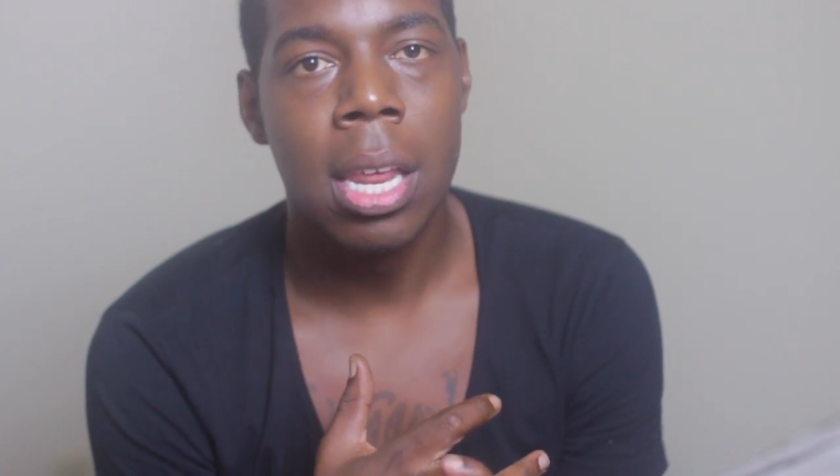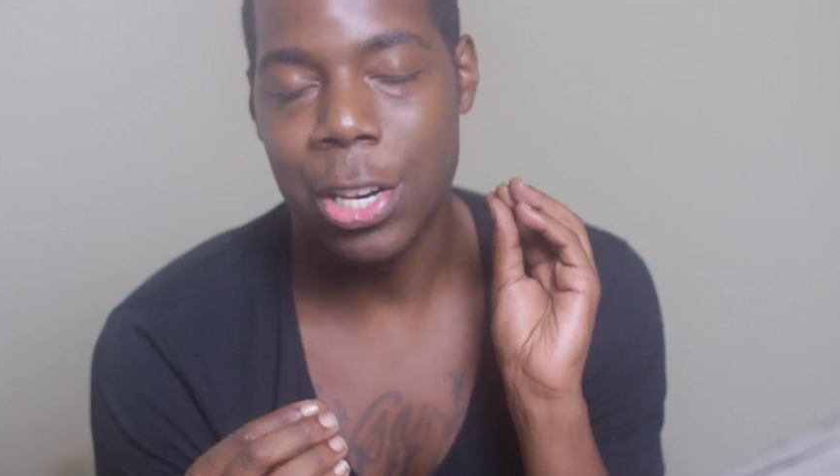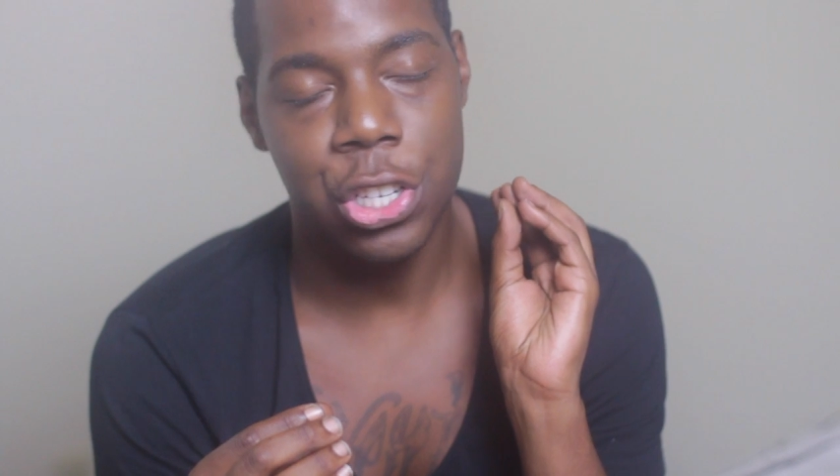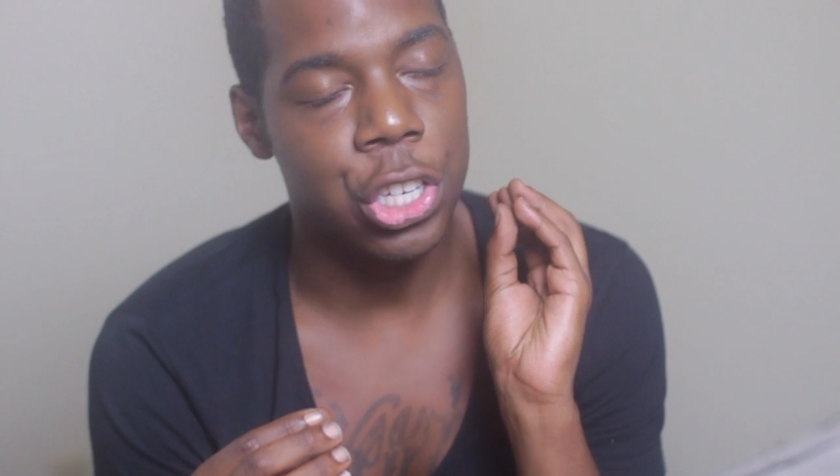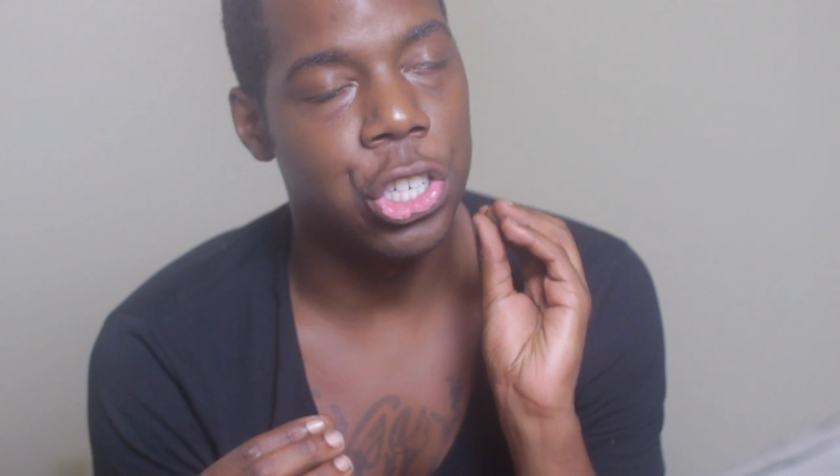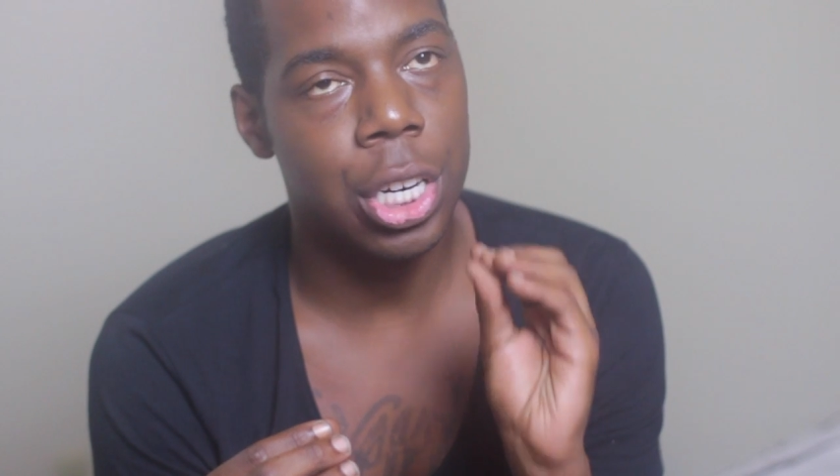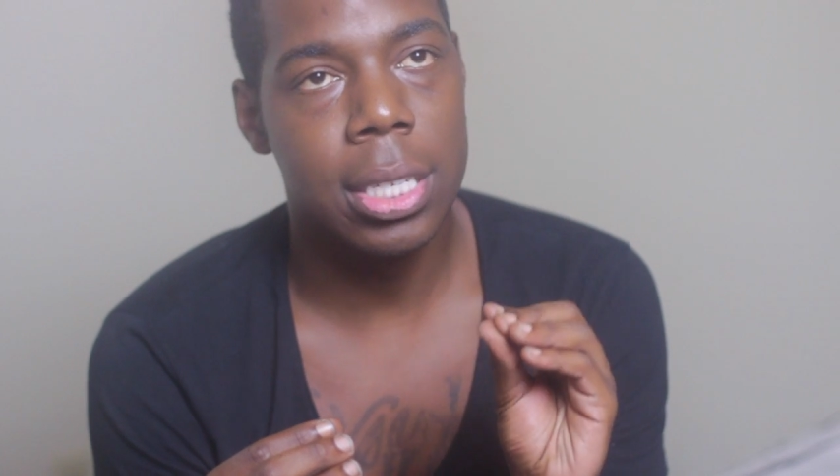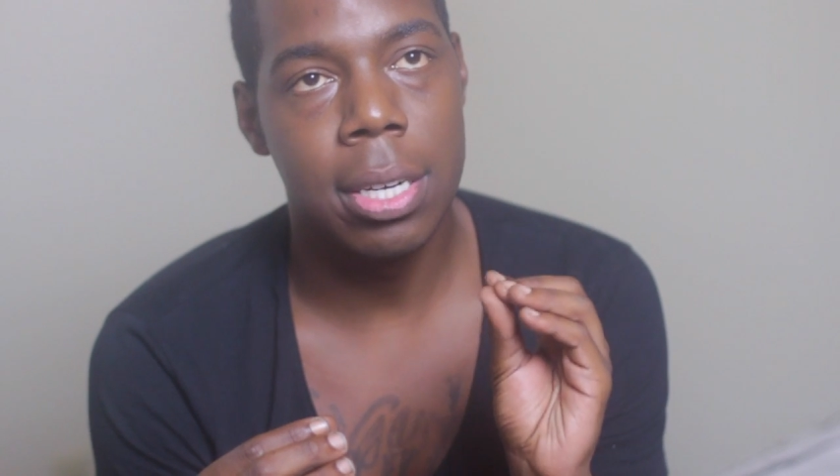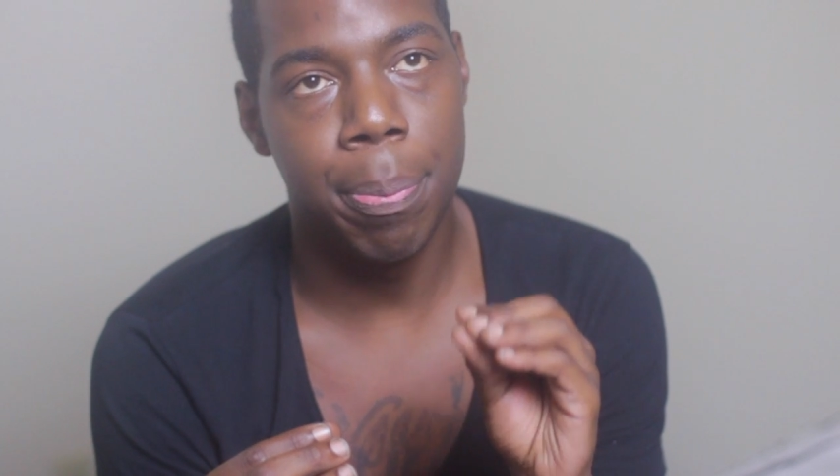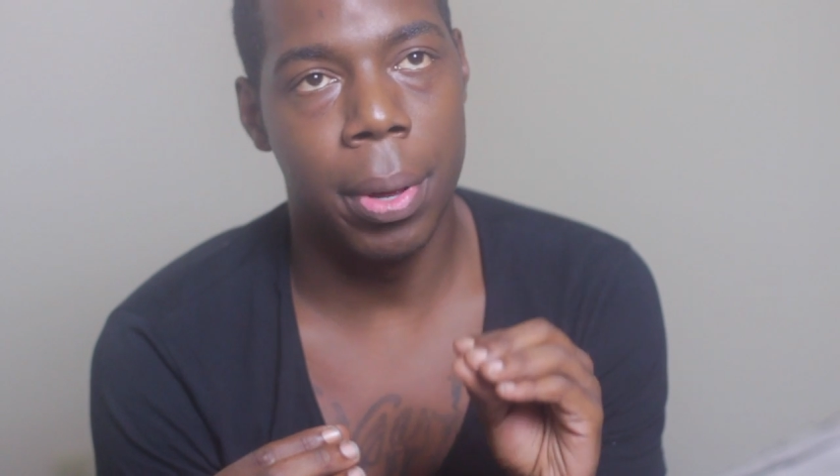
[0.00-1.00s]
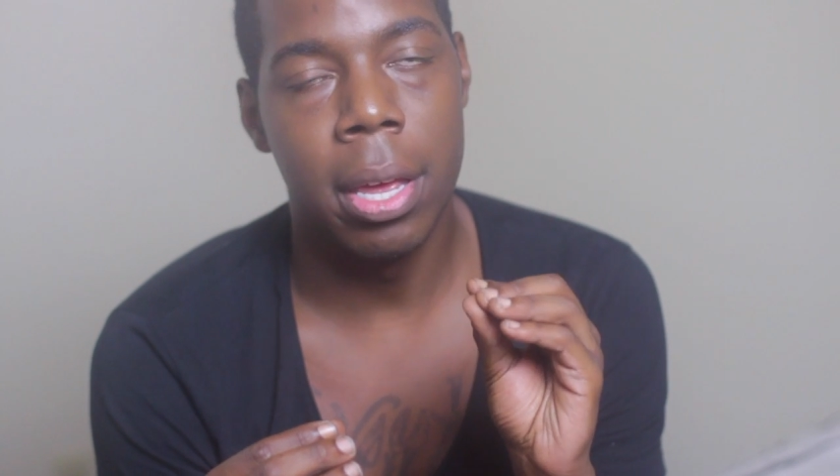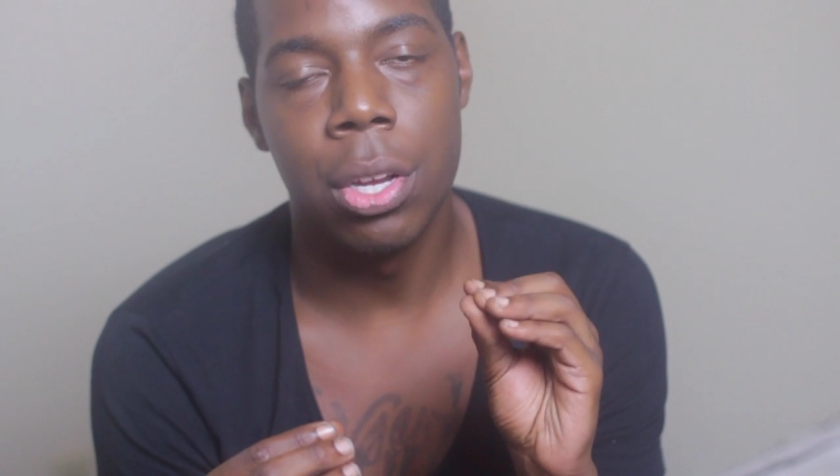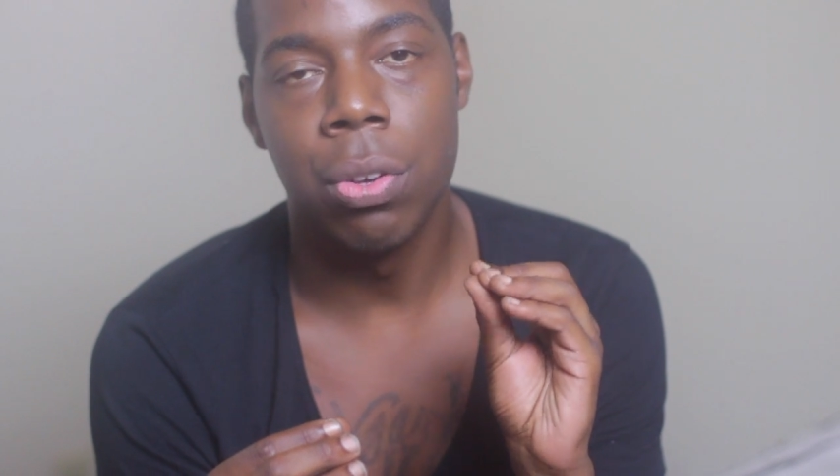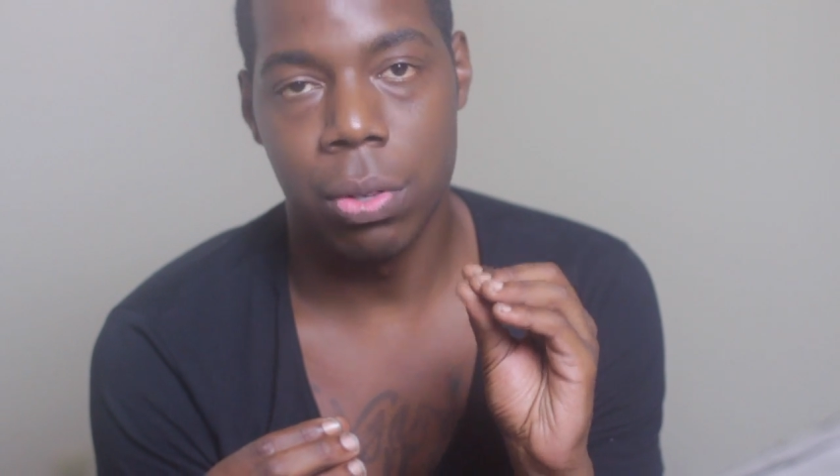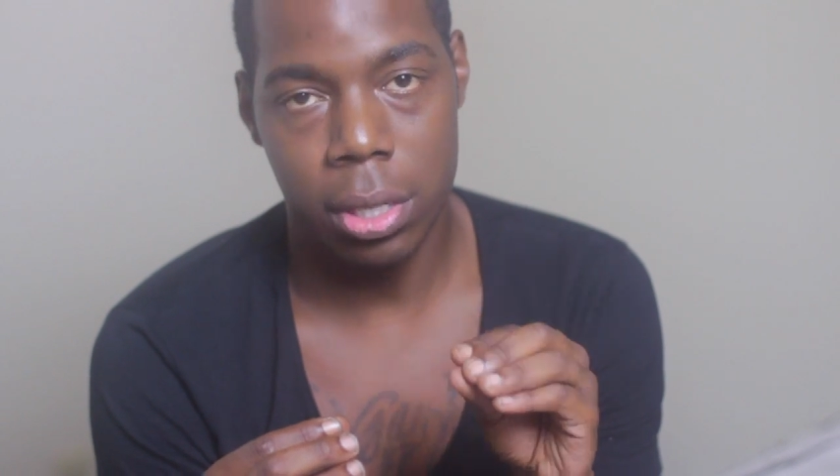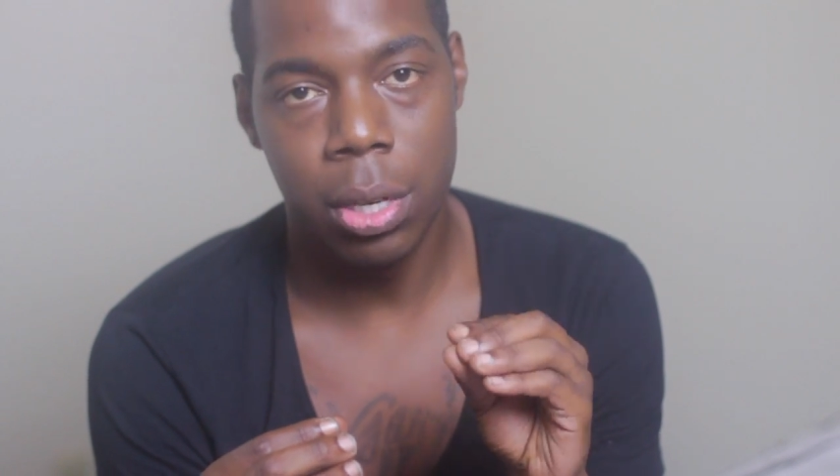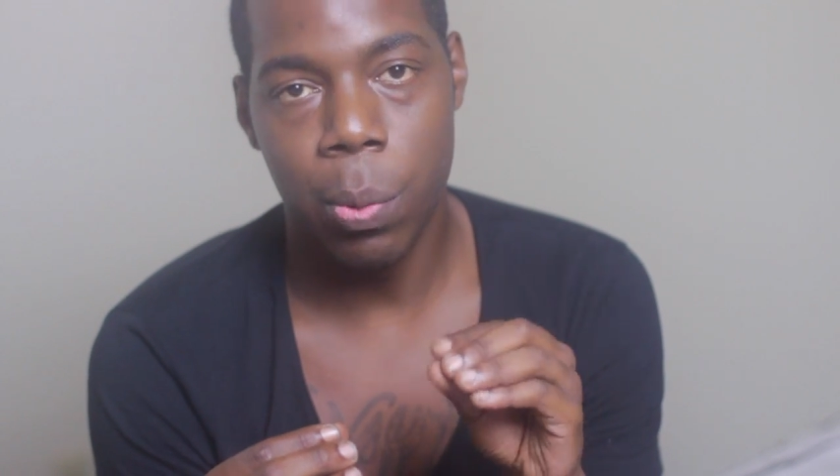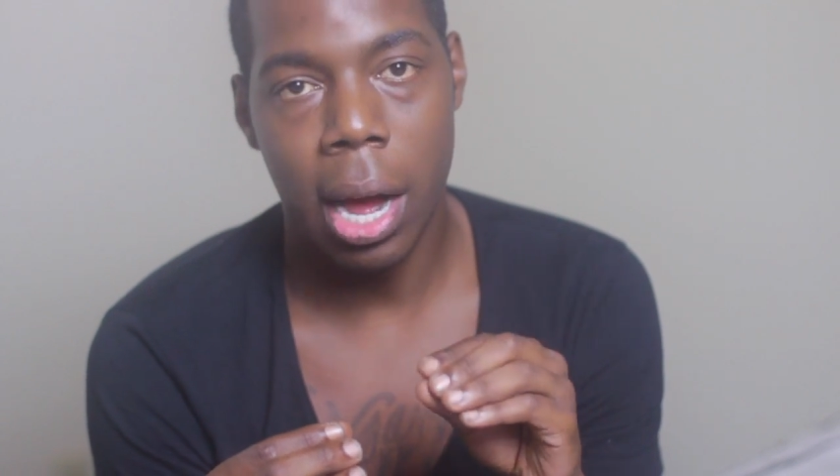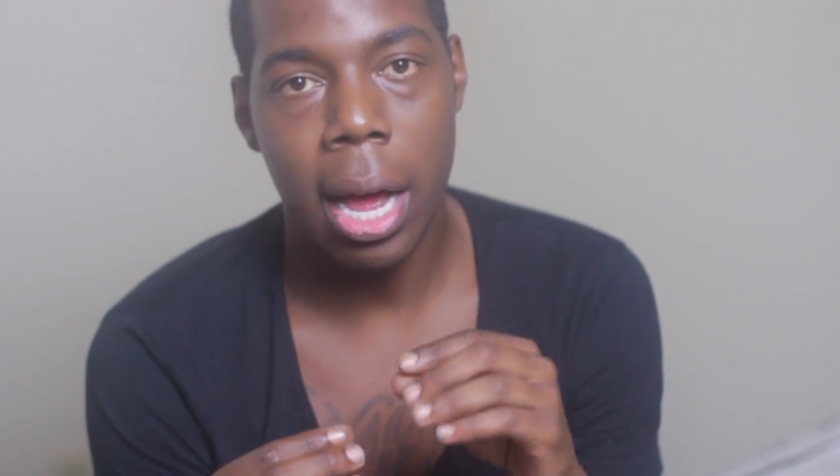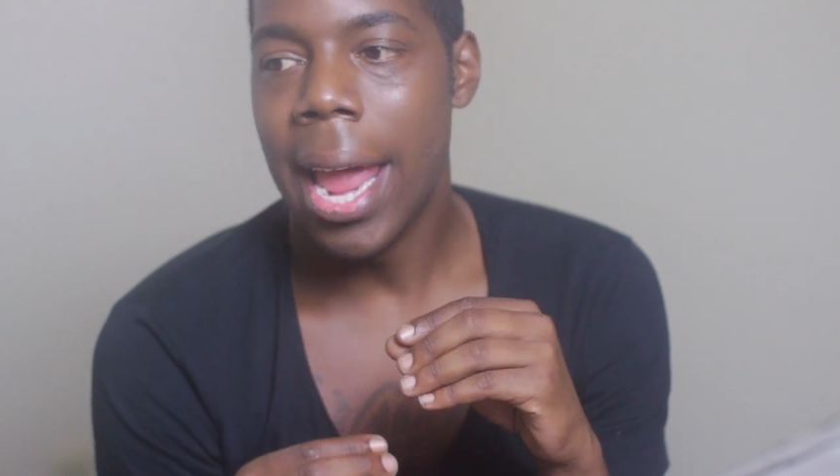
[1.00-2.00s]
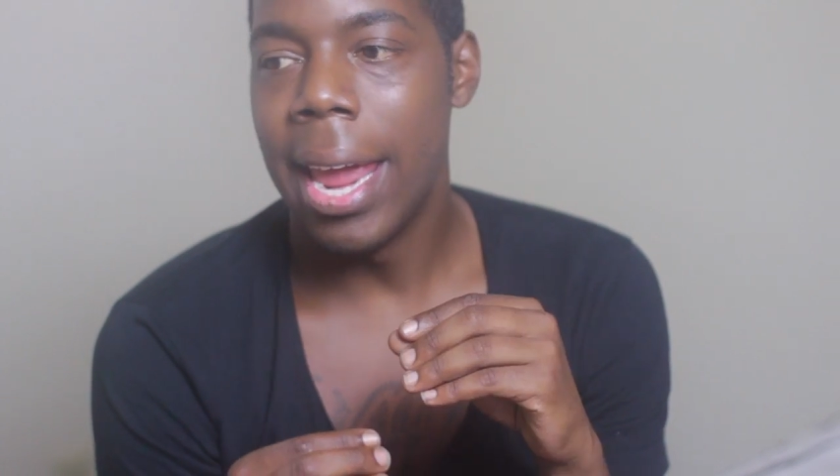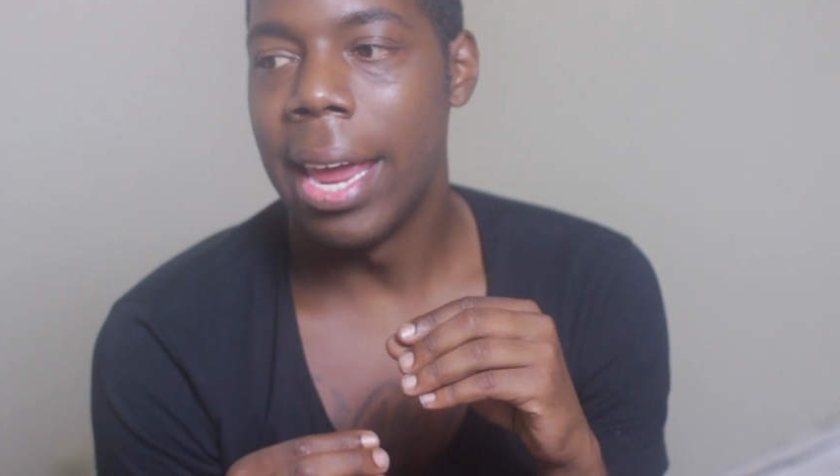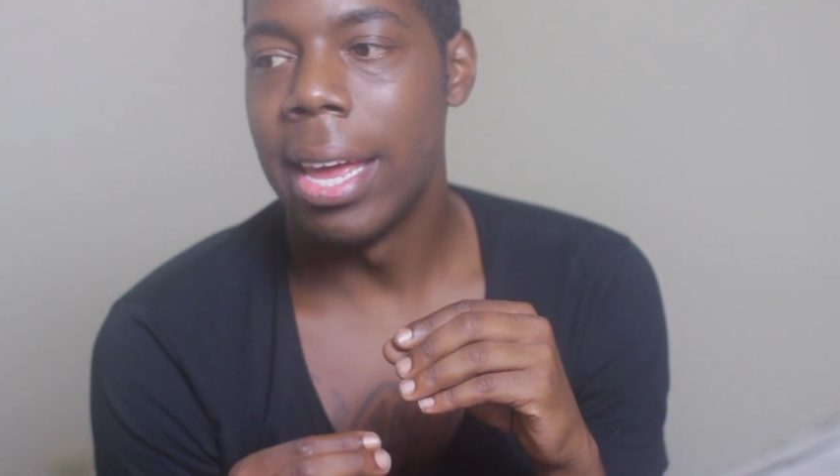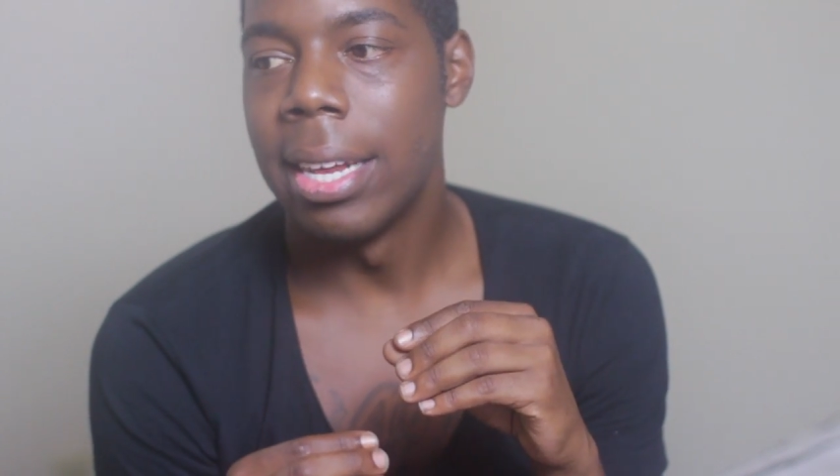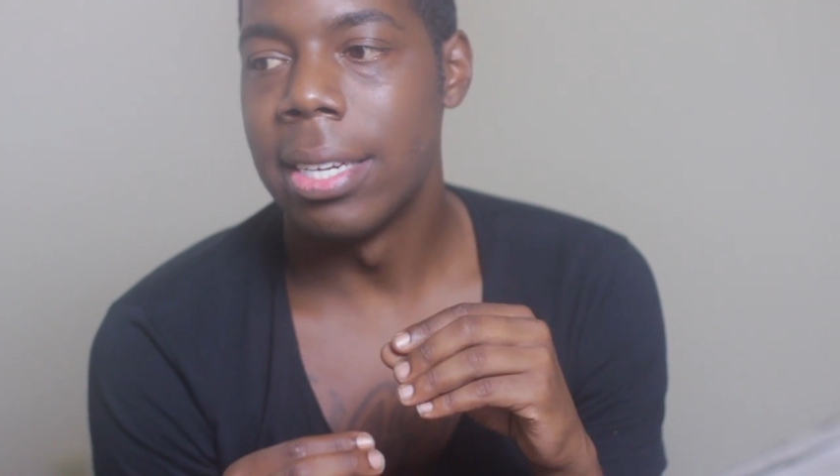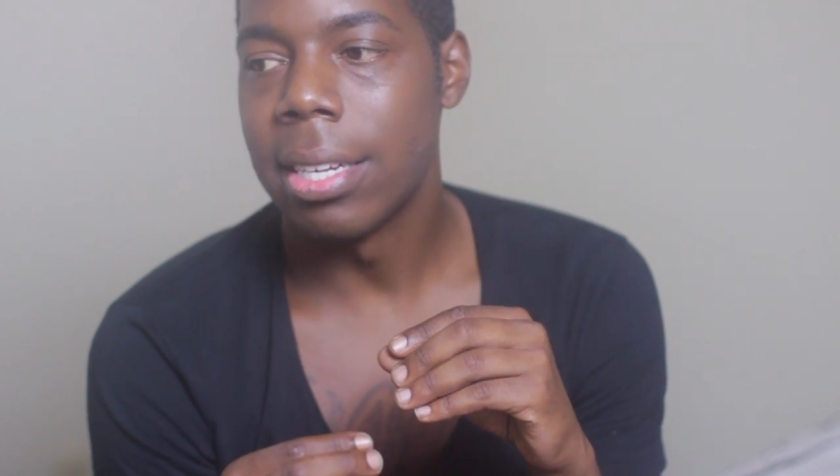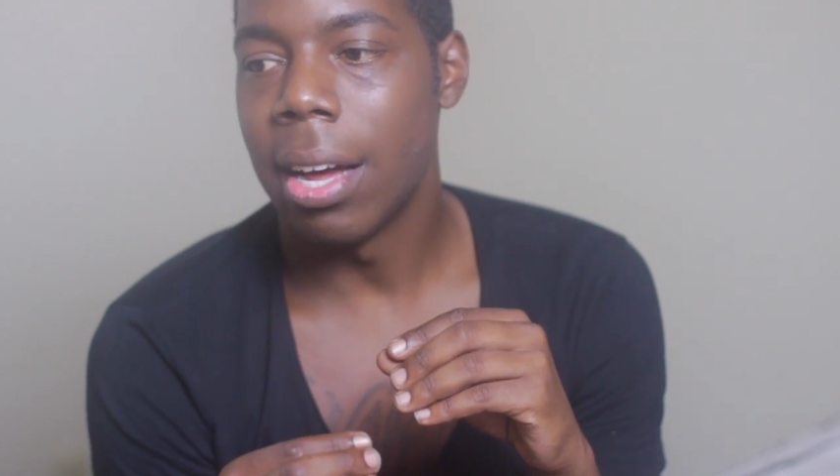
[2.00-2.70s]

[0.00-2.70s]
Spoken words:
I suggest a pen, you'll see why, and